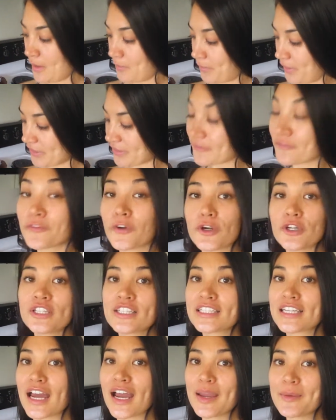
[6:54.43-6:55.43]
But the
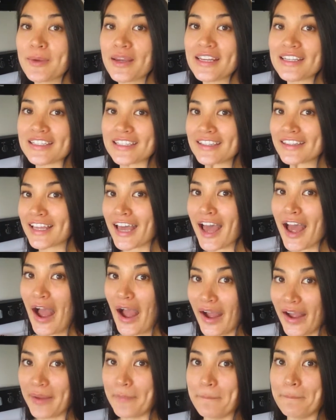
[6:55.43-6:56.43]
first time I did that,
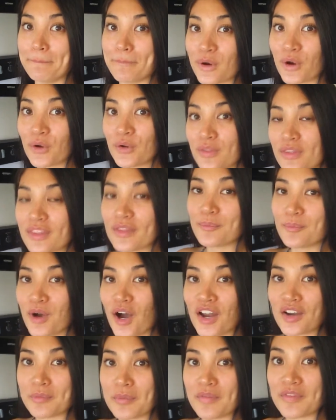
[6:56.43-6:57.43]
I burnt the
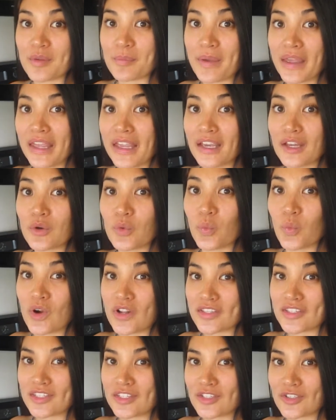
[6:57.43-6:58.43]
bottom of the pan
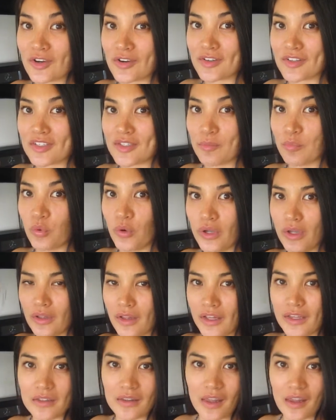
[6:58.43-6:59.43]
once it started to boil.
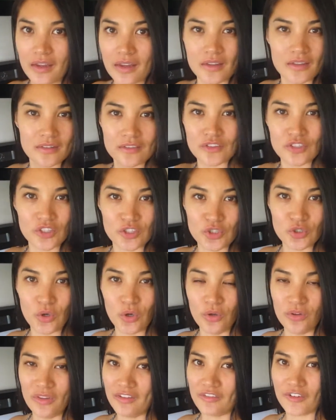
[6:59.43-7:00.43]
I just
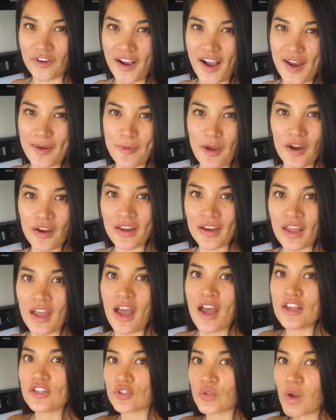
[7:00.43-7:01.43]
totally forgot about it.
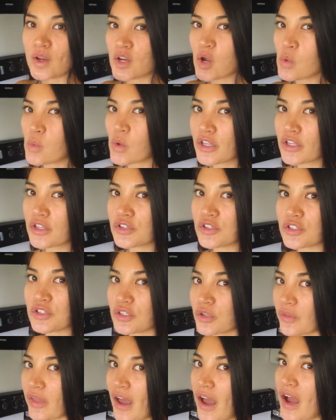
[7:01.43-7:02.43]
So I don't you to
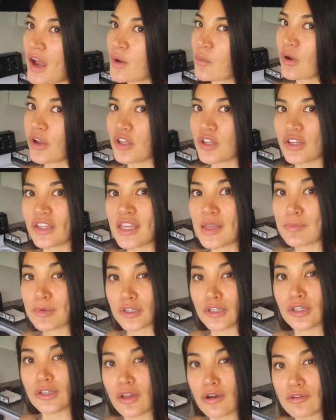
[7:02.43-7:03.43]
do that. I want you to keep a
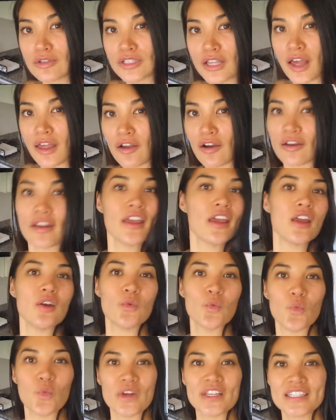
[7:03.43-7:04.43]
close eye on it
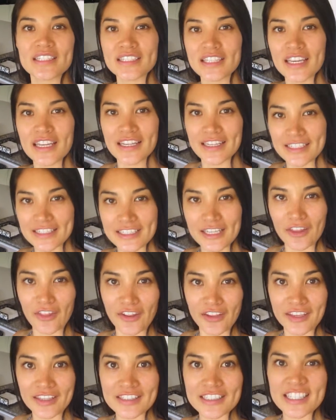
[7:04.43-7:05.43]
and whisk it until
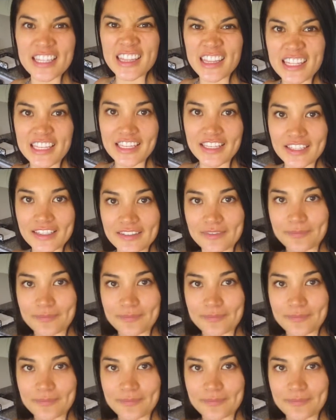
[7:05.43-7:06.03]
it gets thick.